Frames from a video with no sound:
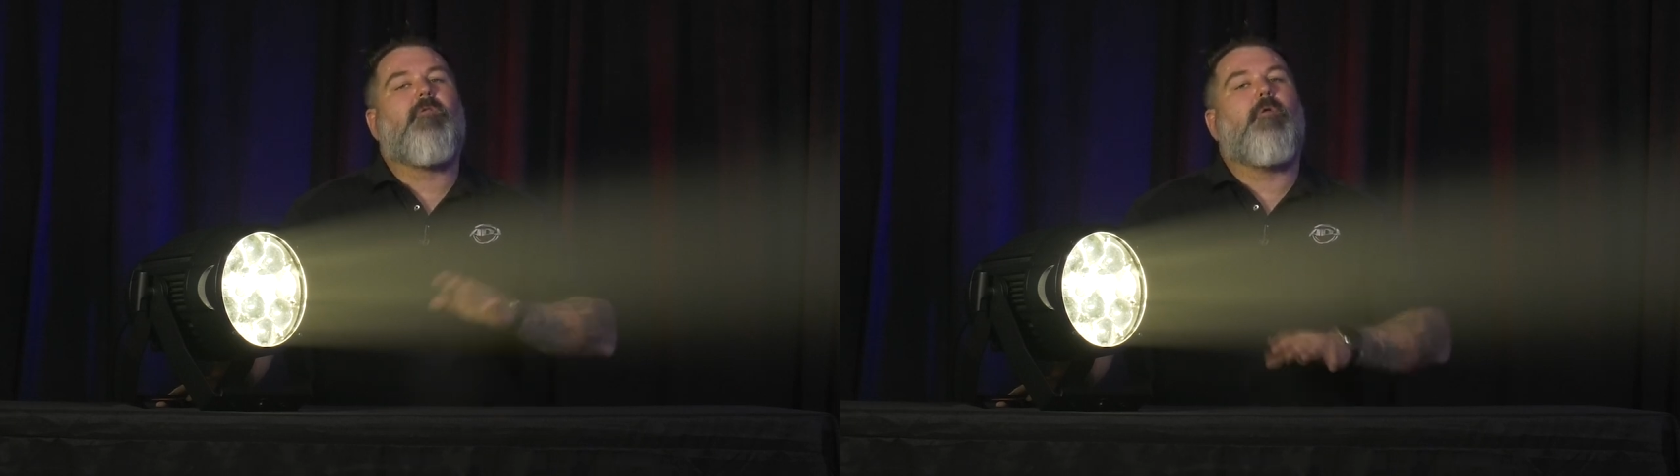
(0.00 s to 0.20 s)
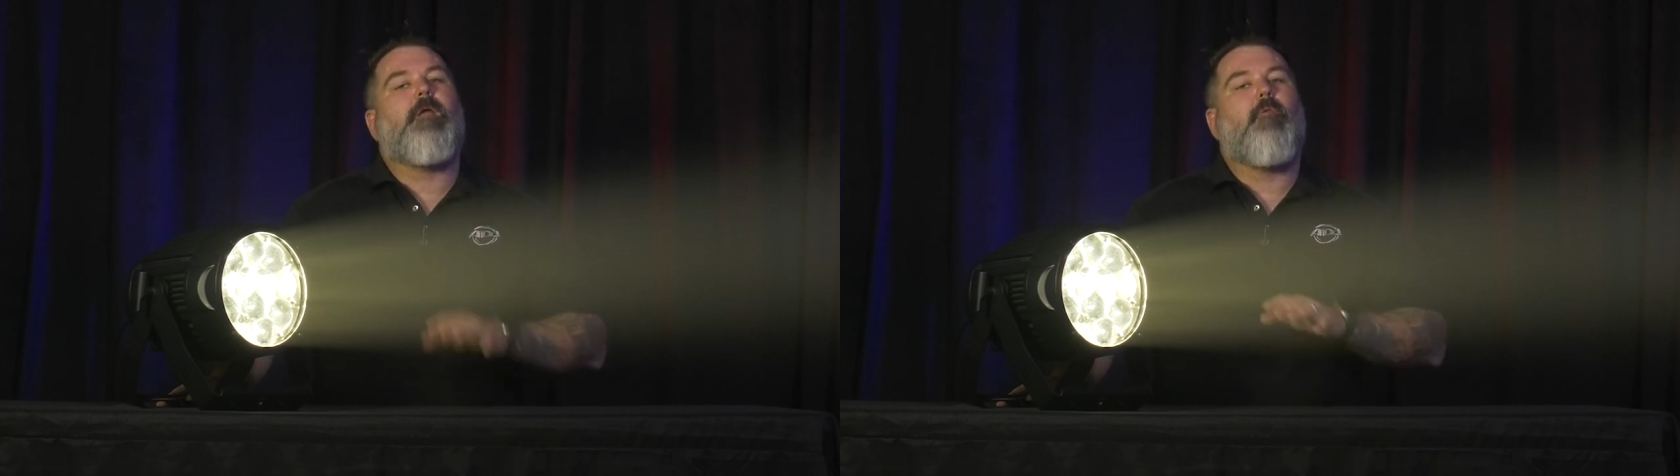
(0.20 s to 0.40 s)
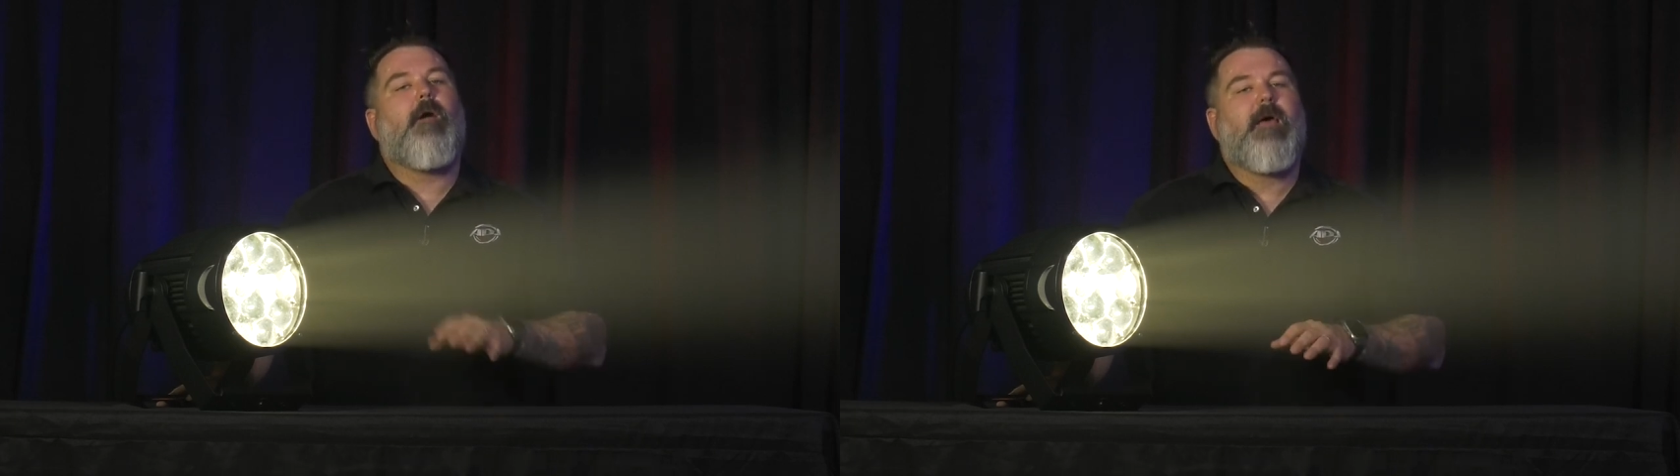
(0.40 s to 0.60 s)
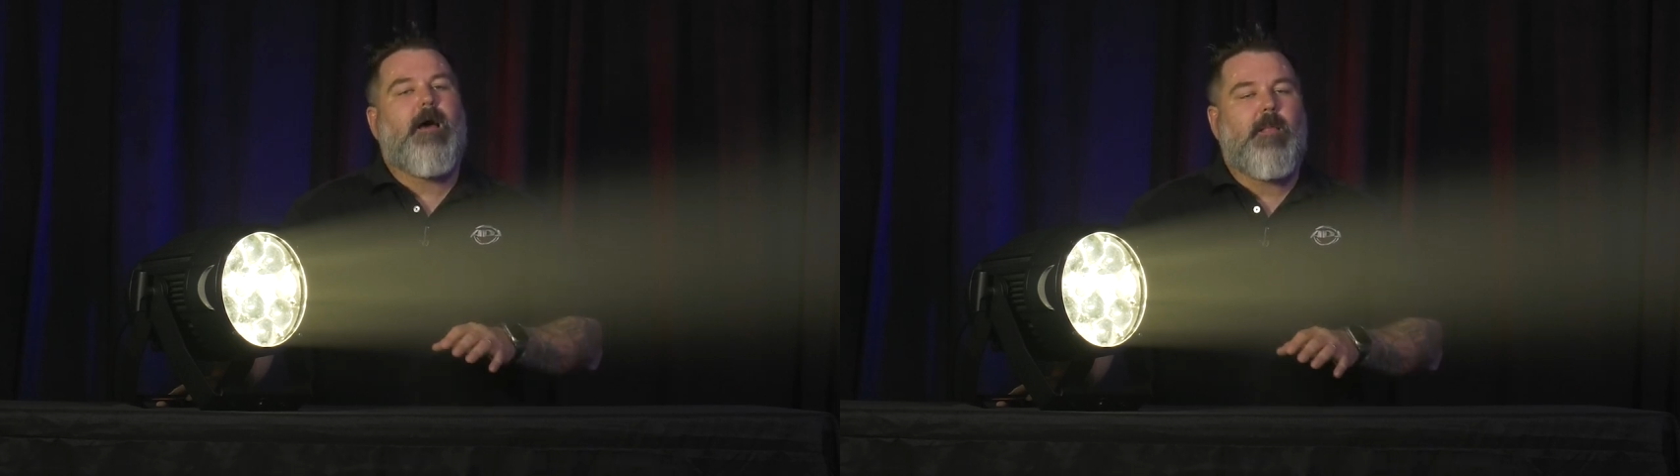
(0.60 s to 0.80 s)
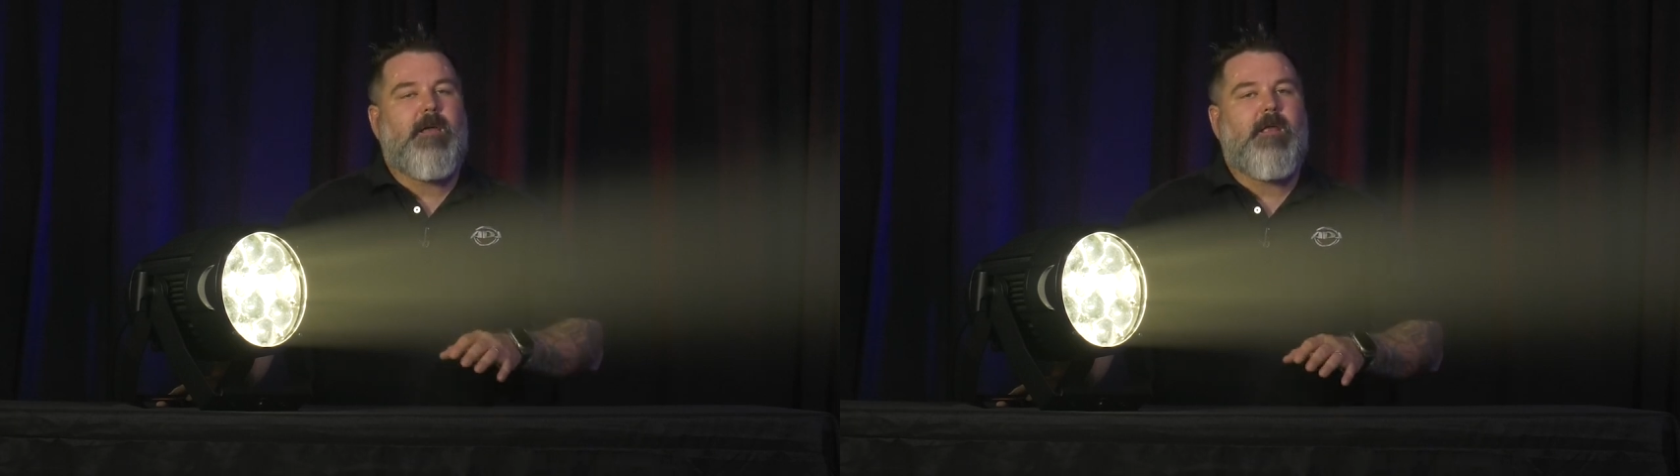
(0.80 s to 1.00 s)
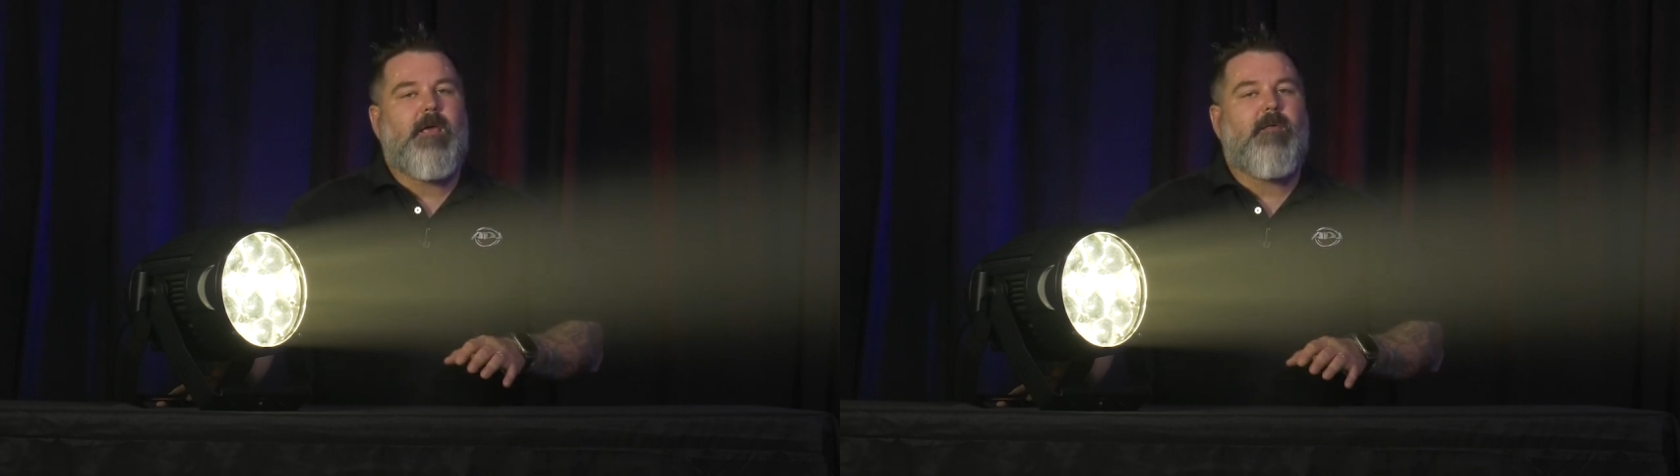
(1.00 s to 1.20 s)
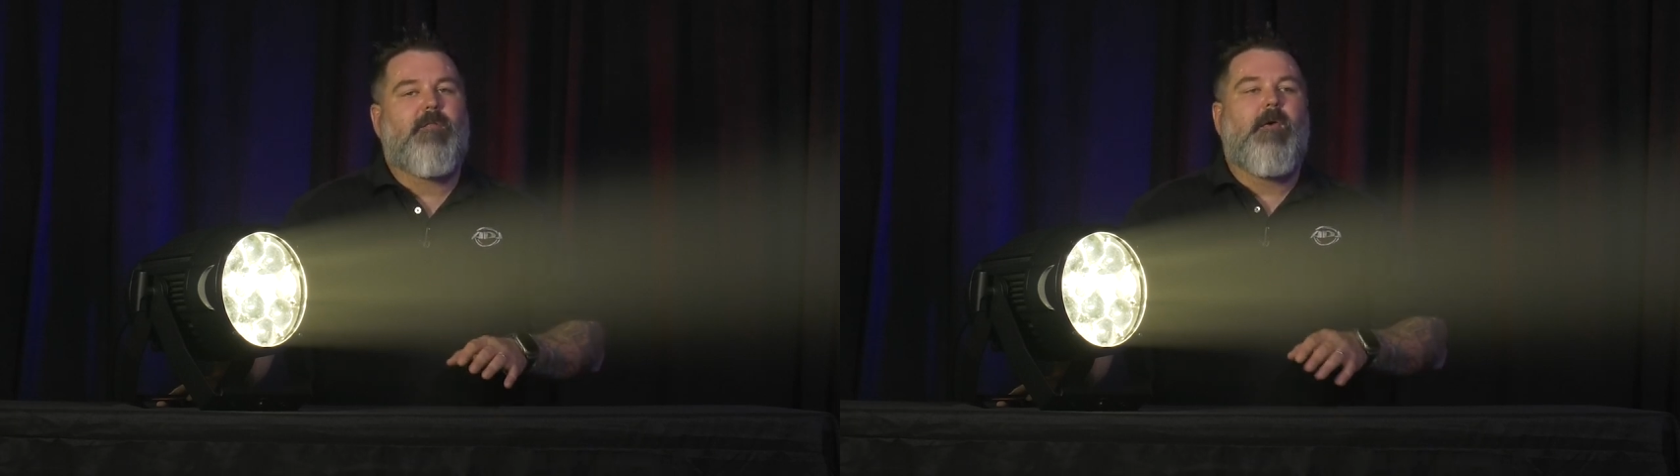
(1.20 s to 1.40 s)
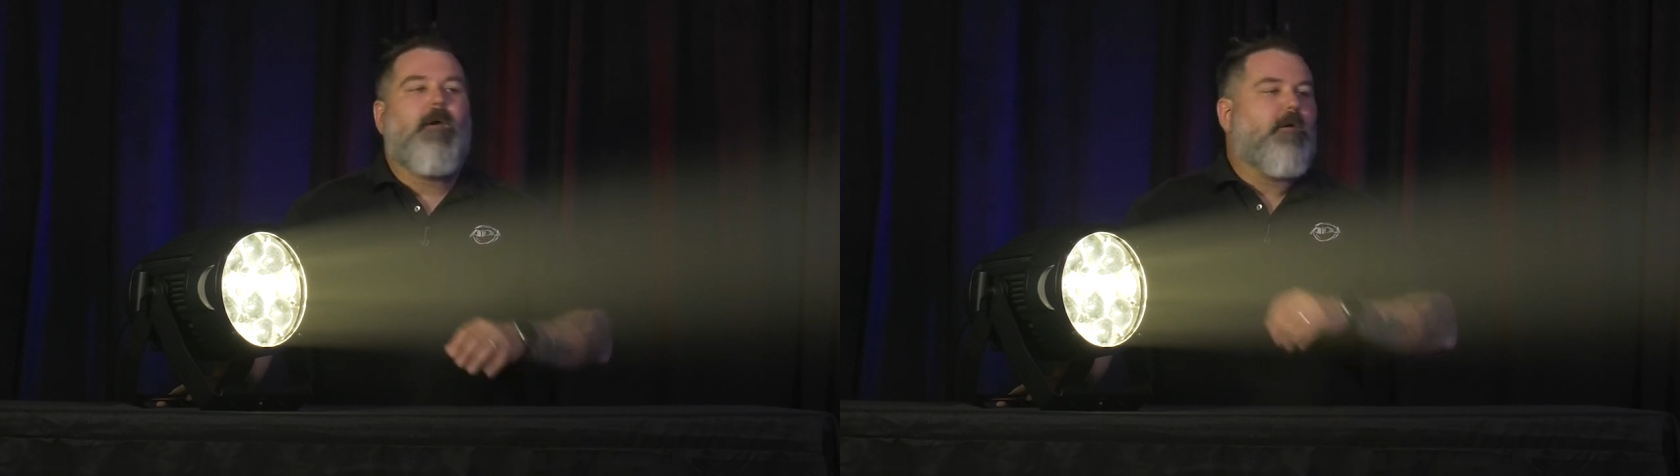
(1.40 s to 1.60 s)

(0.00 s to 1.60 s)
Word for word: 20 watt LEDs,